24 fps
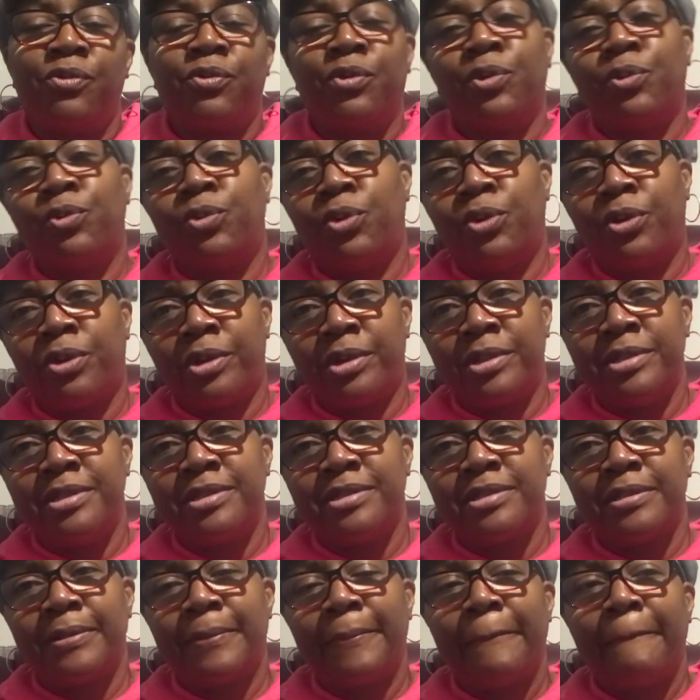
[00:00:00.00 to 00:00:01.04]

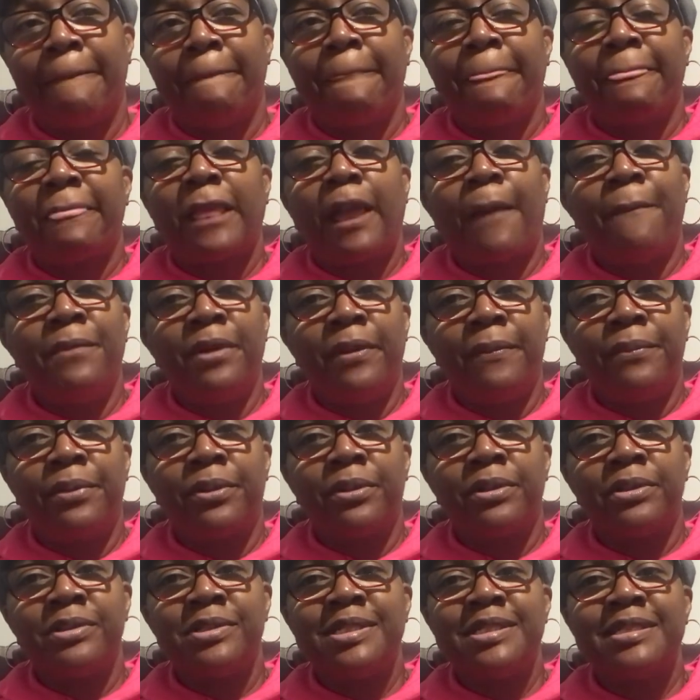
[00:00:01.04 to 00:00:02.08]
rewards
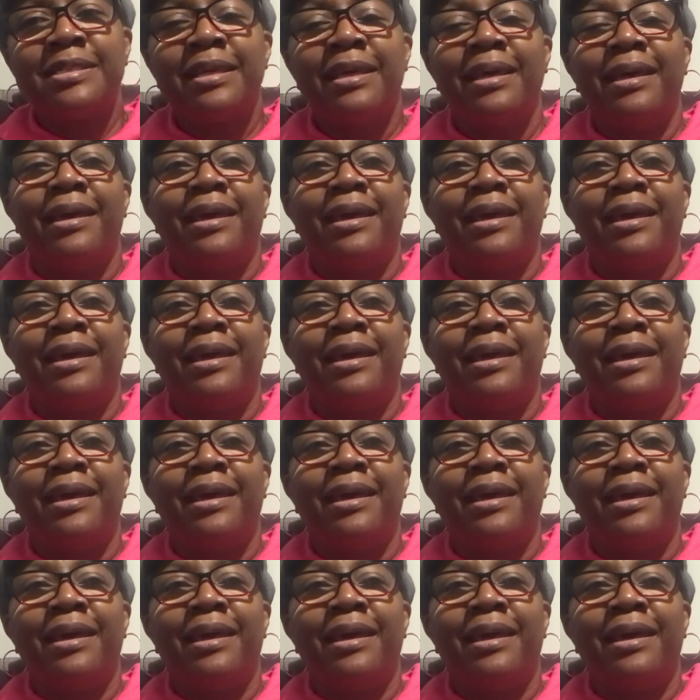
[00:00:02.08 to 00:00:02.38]
members.